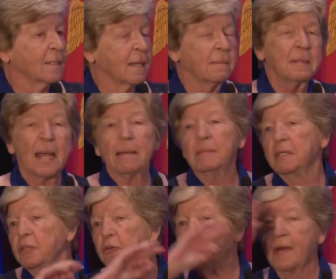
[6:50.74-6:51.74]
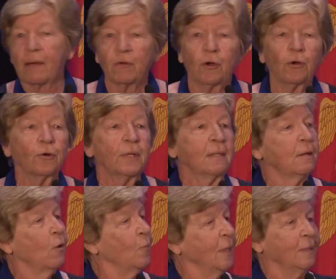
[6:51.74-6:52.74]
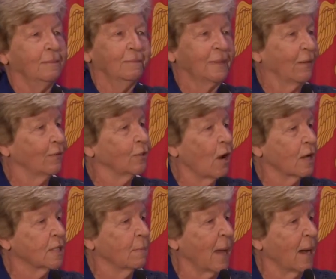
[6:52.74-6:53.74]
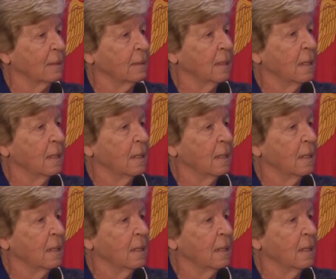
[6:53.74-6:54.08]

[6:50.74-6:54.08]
some name that you've never heard and nobody ever talks about,